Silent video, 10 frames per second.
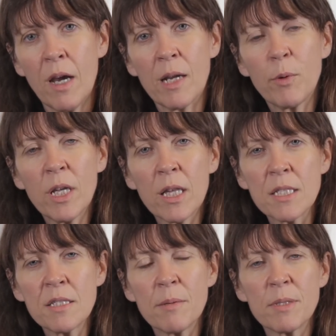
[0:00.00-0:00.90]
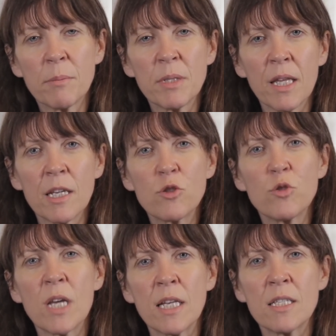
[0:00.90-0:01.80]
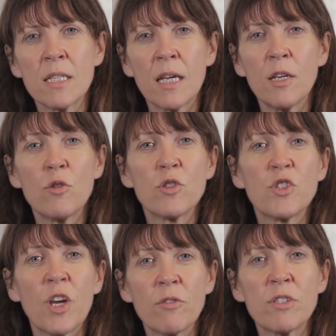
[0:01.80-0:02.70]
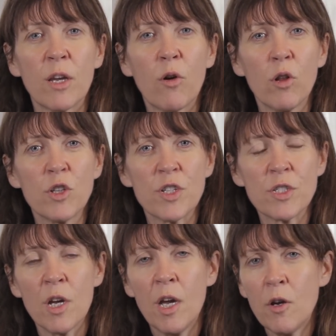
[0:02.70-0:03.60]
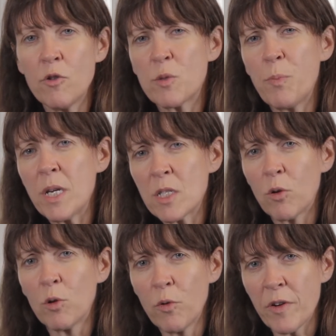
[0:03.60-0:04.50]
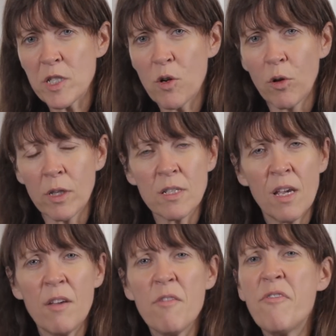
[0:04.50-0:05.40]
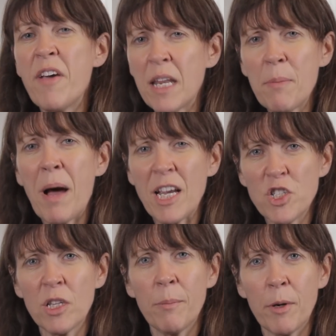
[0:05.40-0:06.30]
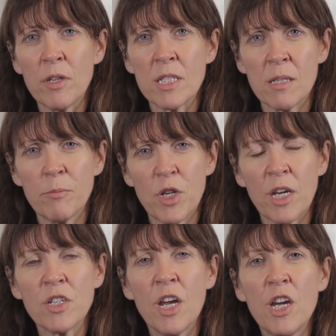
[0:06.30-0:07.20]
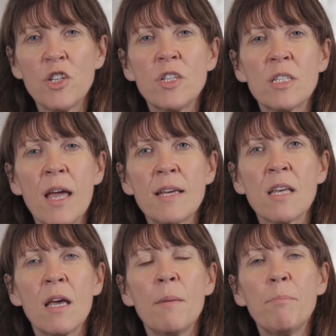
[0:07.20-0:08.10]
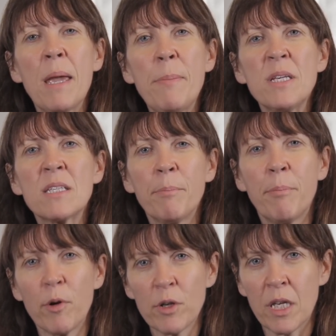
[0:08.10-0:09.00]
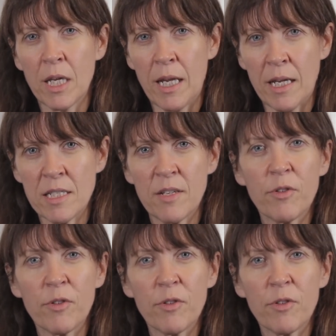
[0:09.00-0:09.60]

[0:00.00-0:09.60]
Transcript: And when you listen to somebody like Suzanne Z. Dyke, who's a child psychologist who speaks all over Scotland very passionately about this subject, she says babies are born connected.